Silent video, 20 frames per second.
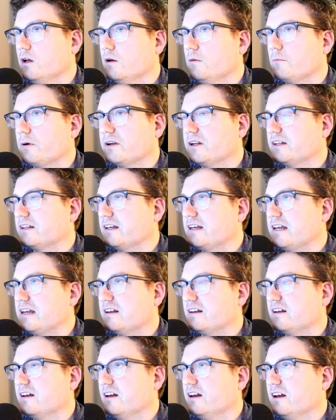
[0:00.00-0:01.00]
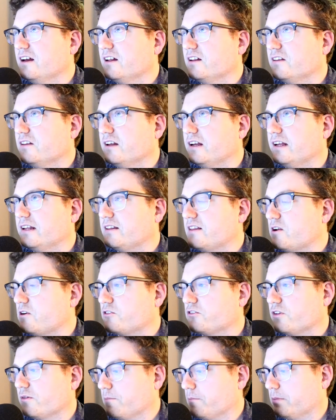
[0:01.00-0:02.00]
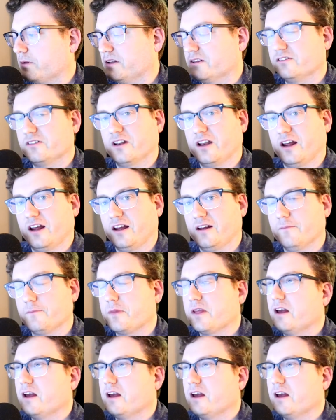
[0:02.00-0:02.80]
but in their simplicity.